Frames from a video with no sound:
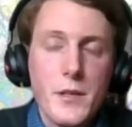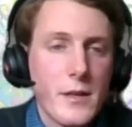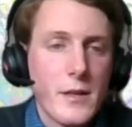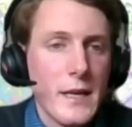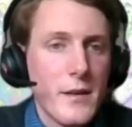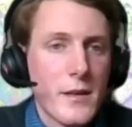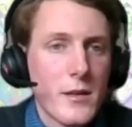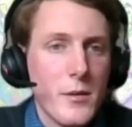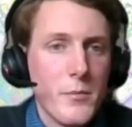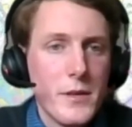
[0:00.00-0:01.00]
get in the
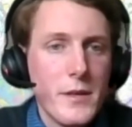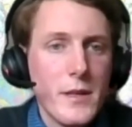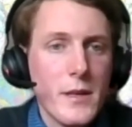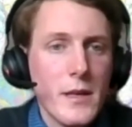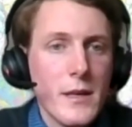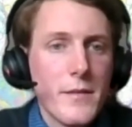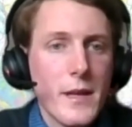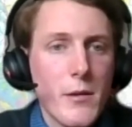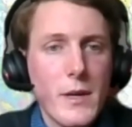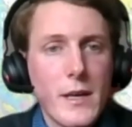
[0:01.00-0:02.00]
company.
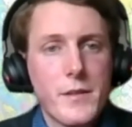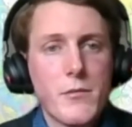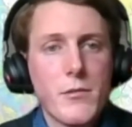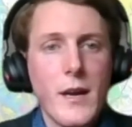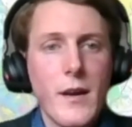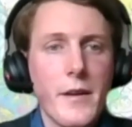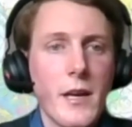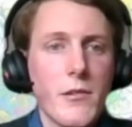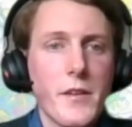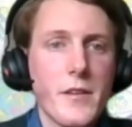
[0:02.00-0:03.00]
Then we have the trial and
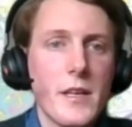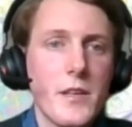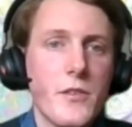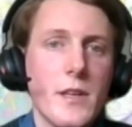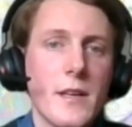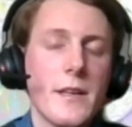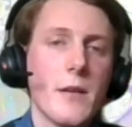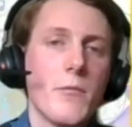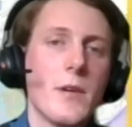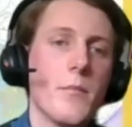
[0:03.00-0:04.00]
error strategy, and
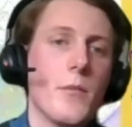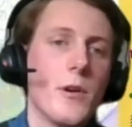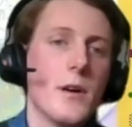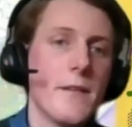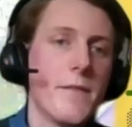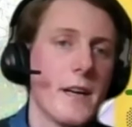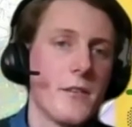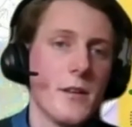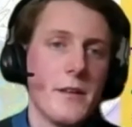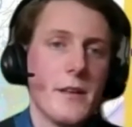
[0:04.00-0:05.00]
then we are more
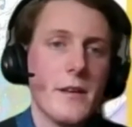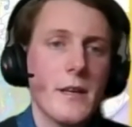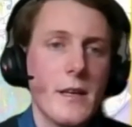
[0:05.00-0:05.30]
effectual than